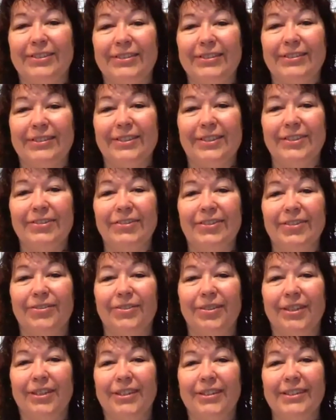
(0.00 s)
You will
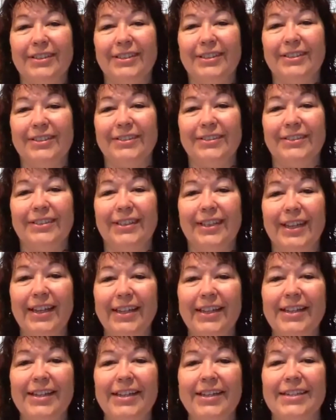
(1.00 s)
want to
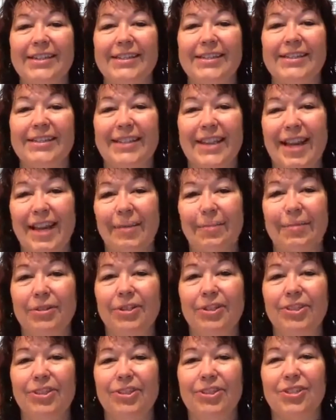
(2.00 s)
get
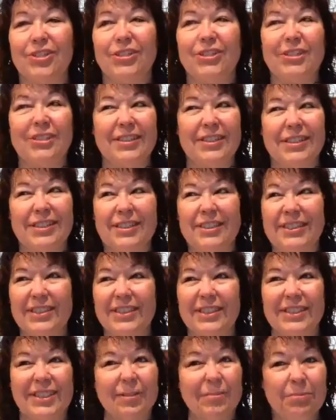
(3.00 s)
established
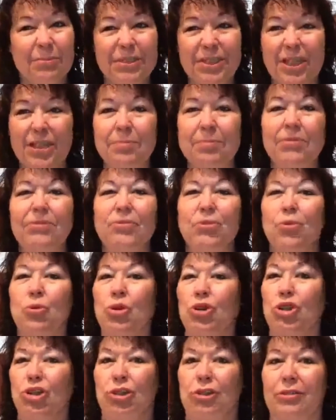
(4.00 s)
some type of
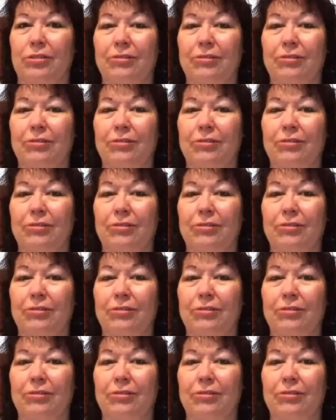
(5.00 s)
order.